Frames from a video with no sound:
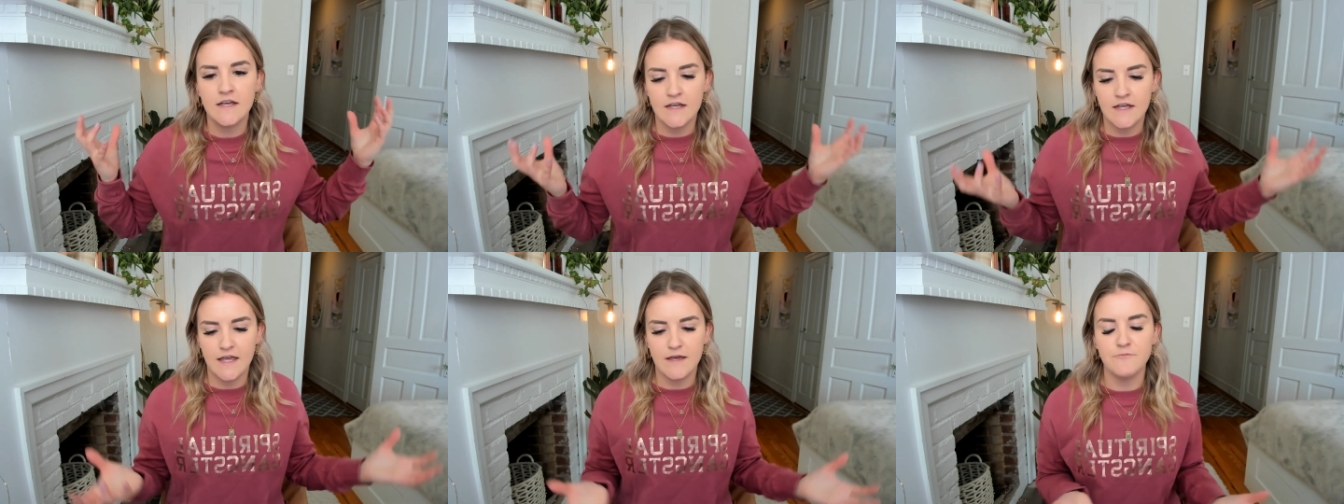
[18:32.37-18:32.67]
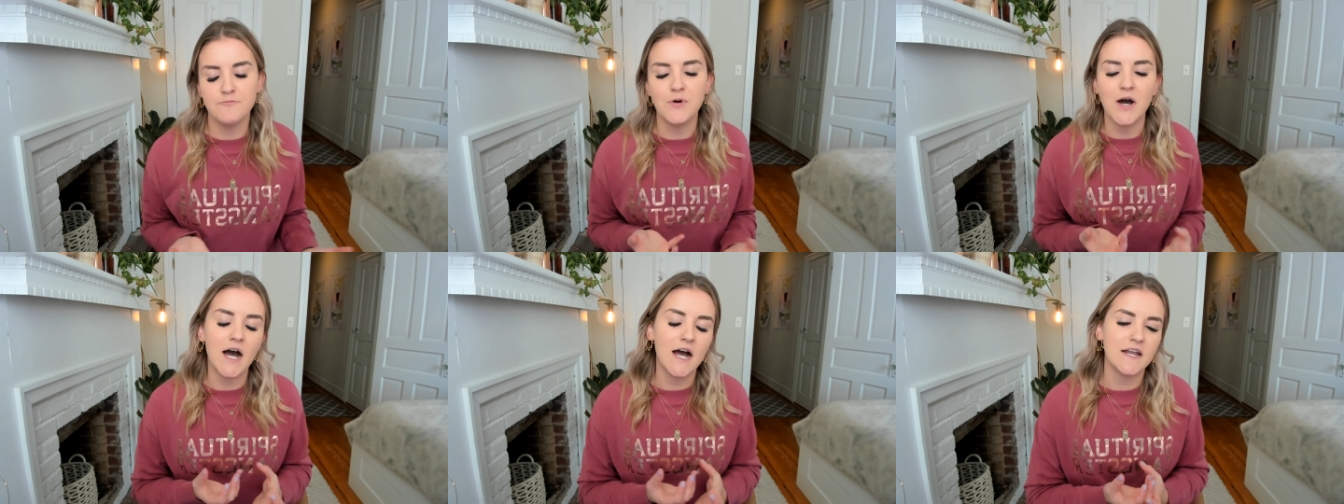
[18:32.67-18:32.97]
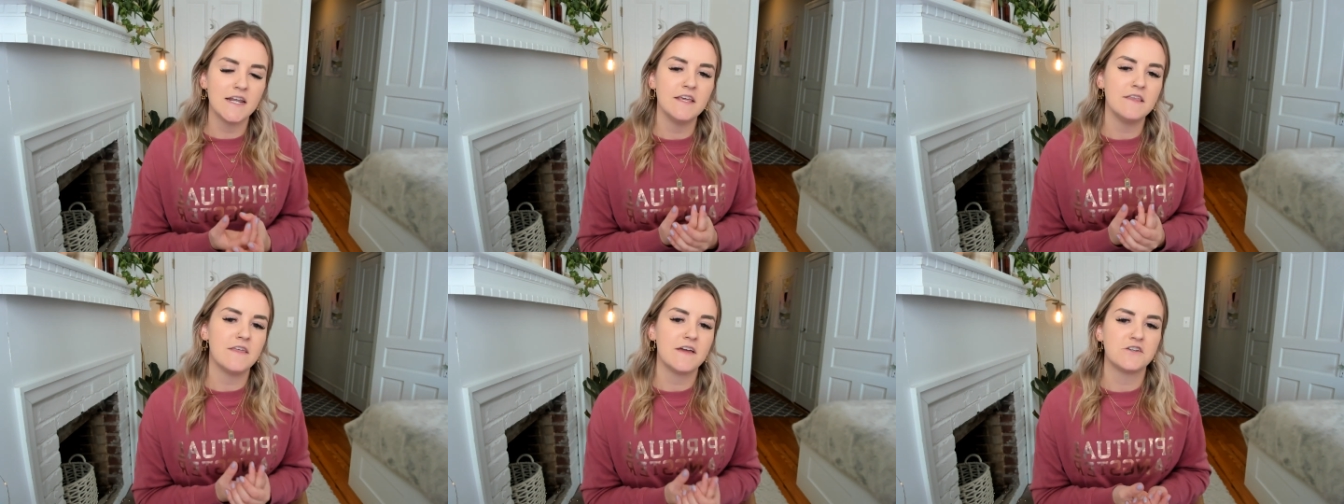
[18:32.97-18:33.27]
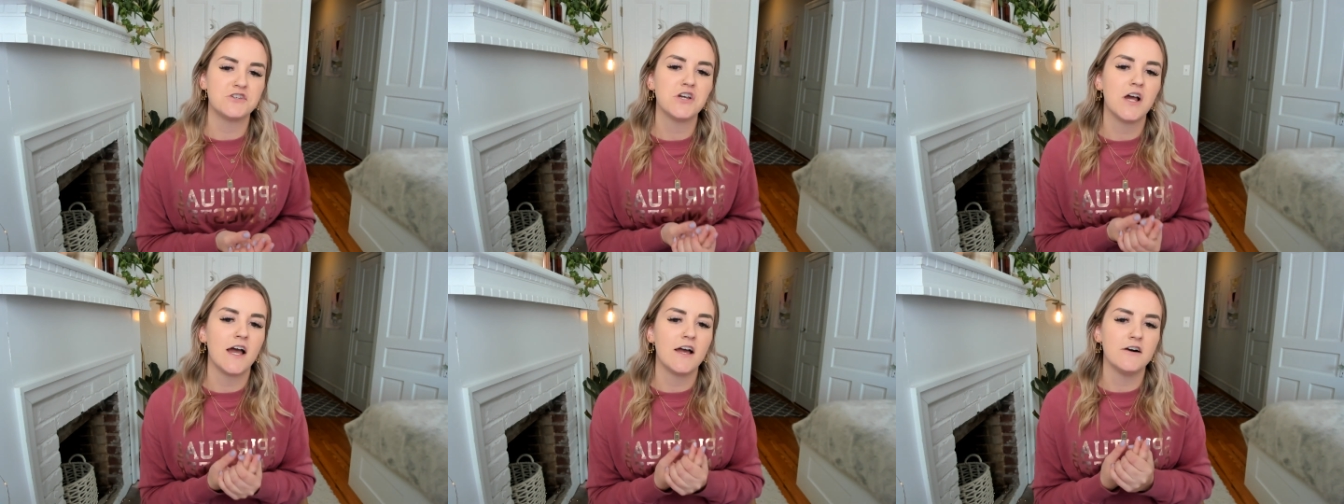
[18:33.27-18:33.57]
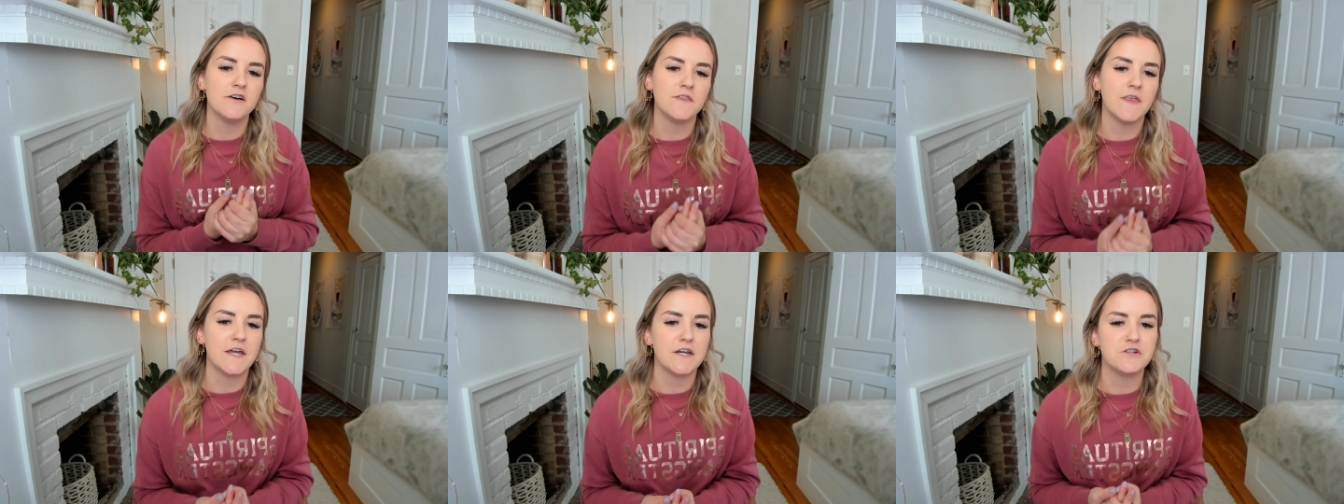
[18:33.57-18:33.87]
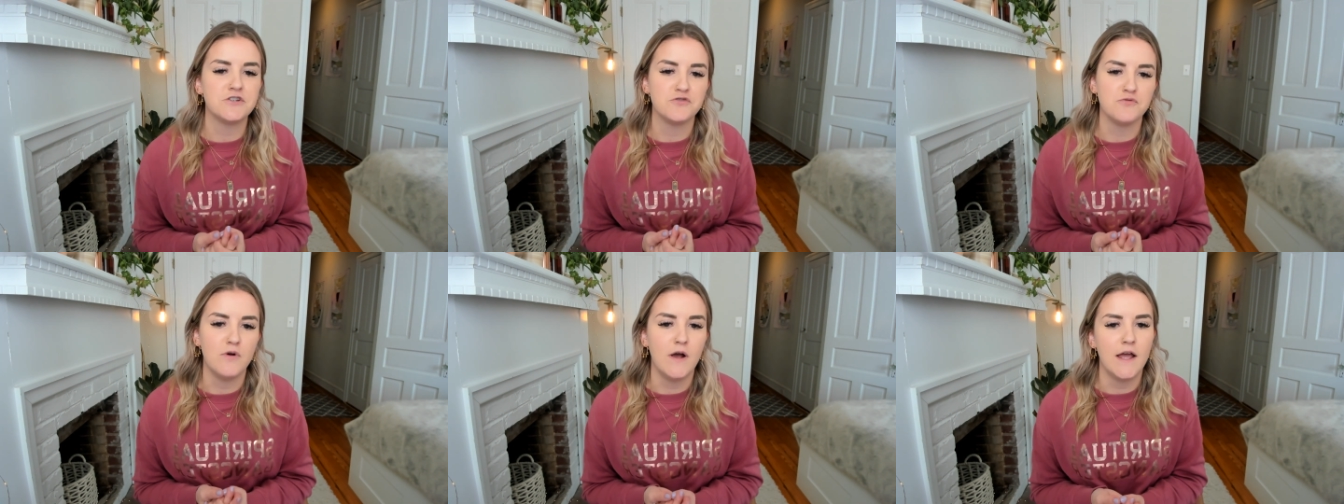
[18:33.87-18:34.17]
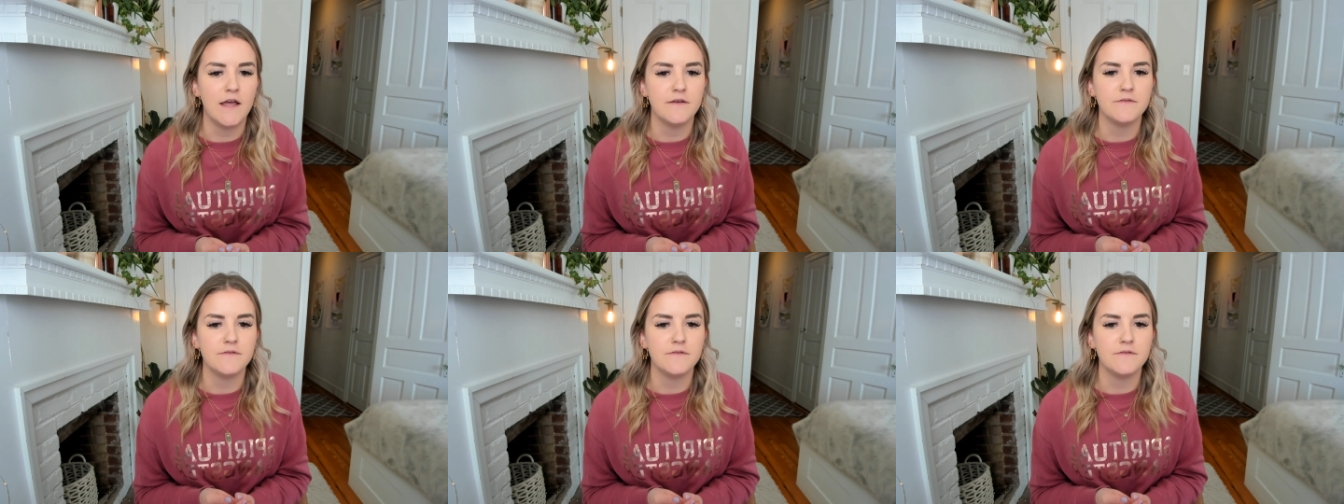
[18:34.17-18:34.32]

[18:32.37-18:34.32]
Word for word: embody that childlike joy